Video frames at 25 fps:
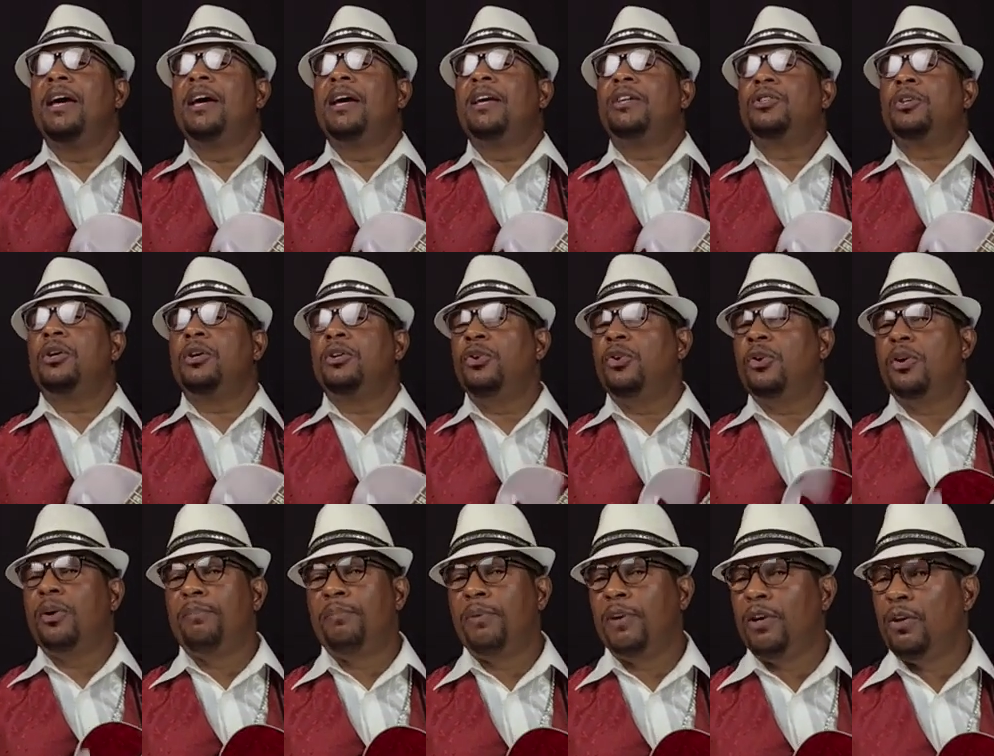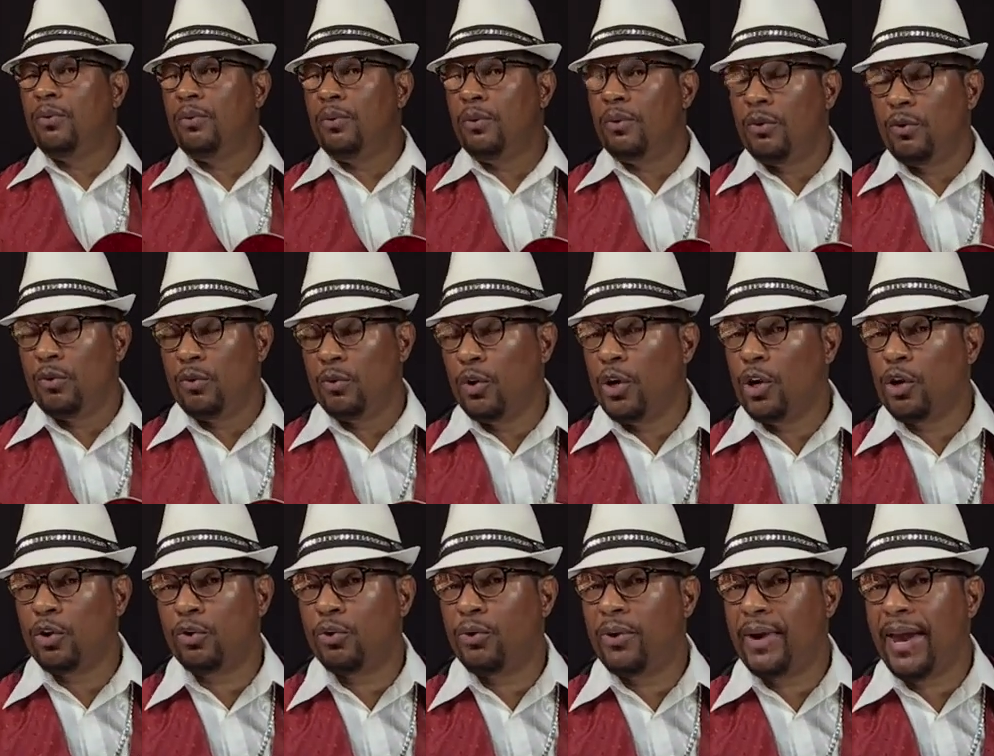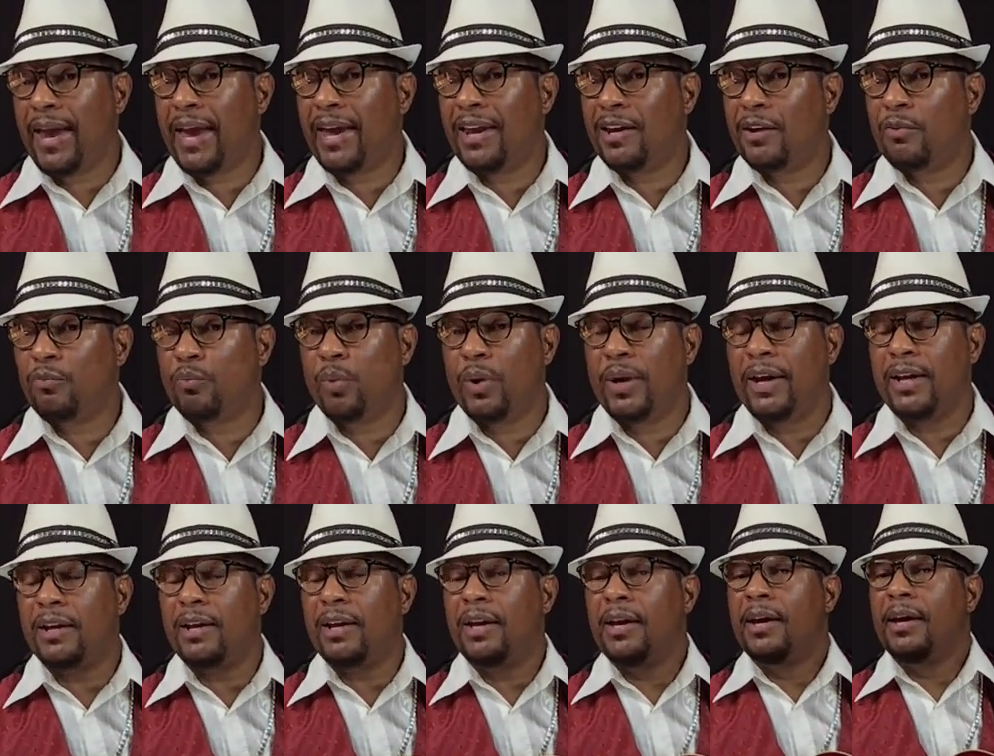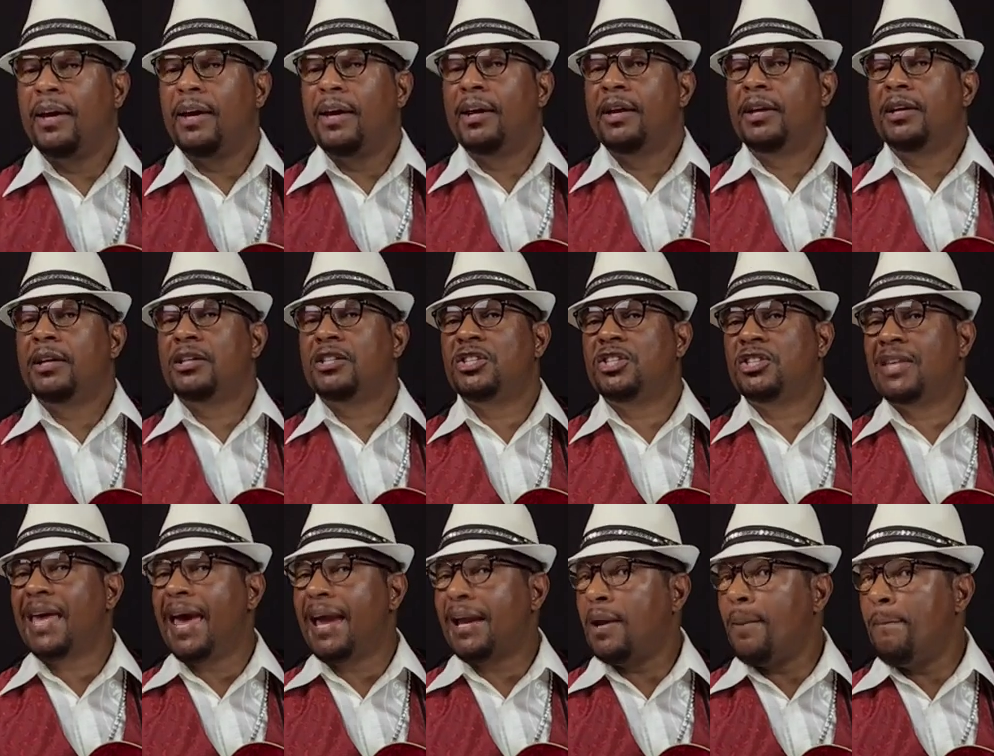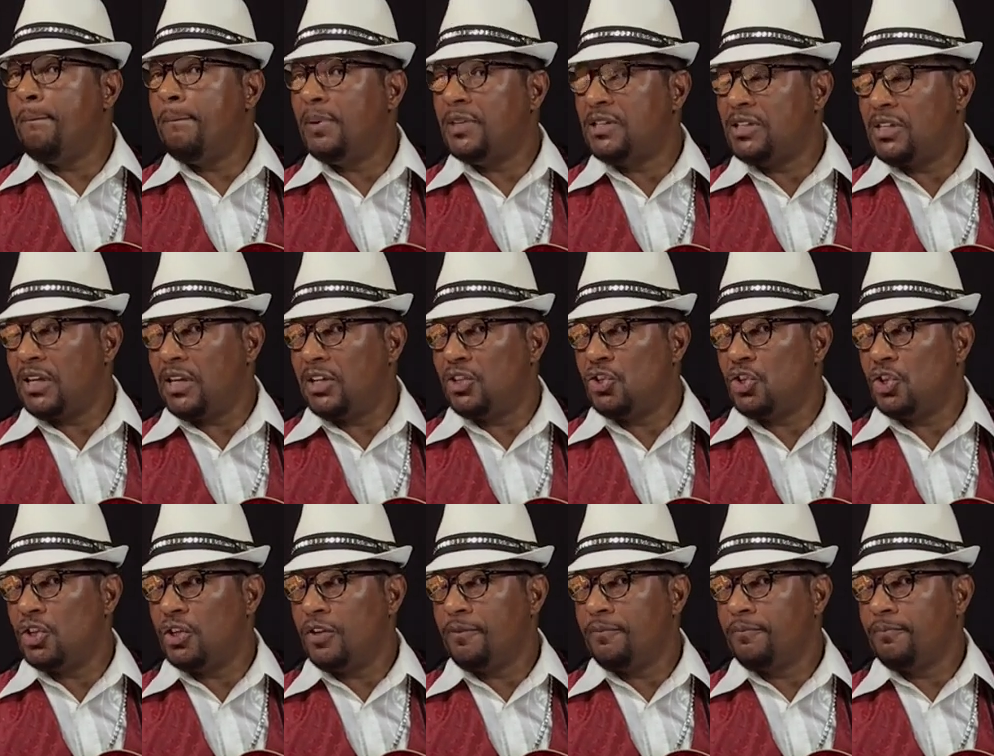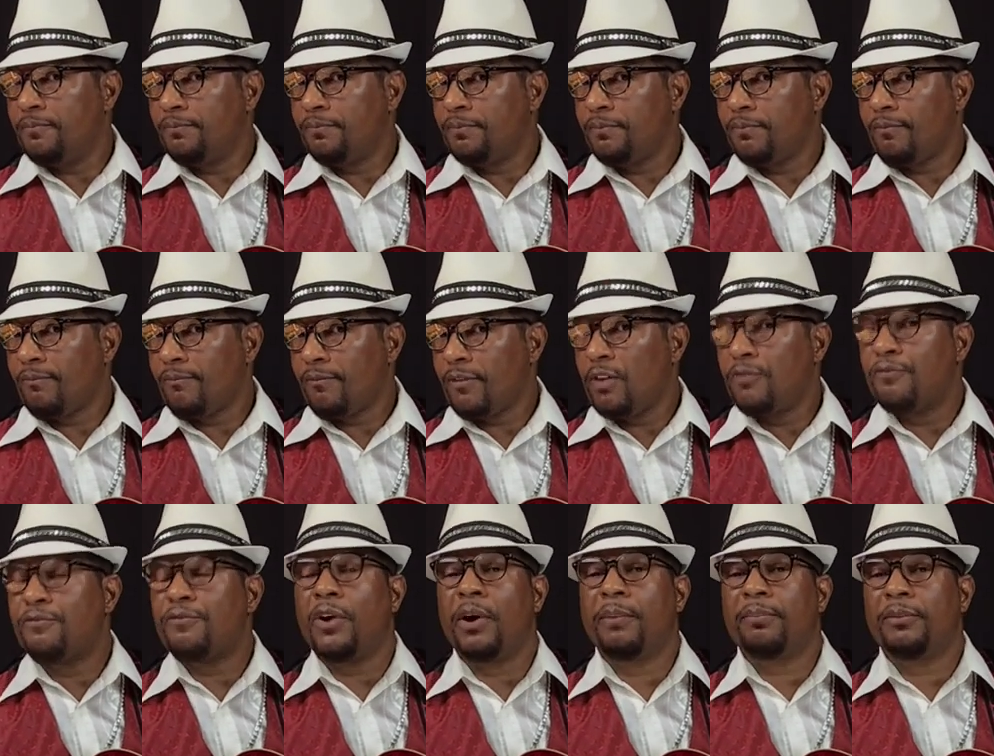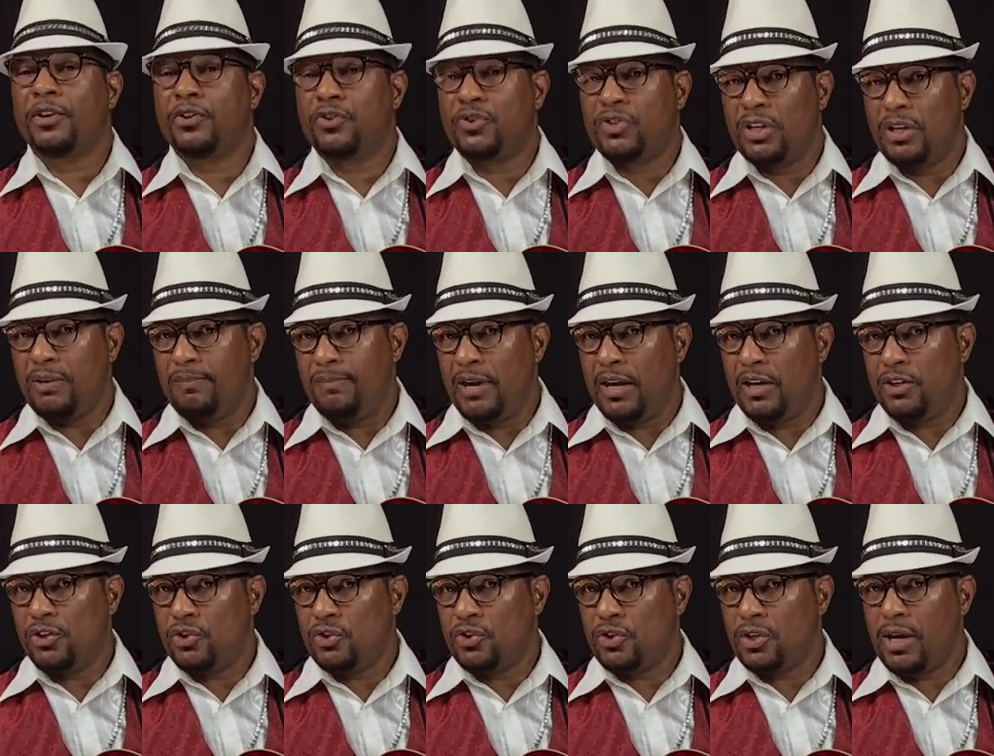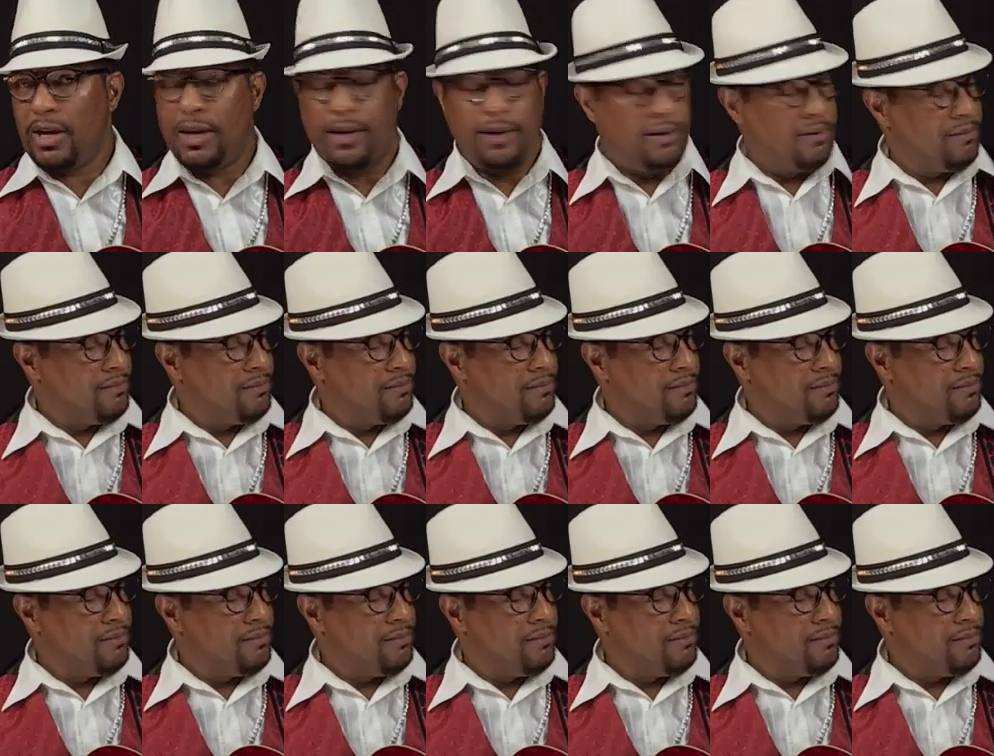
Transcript: So you could be real creative with the second position from the C major scale.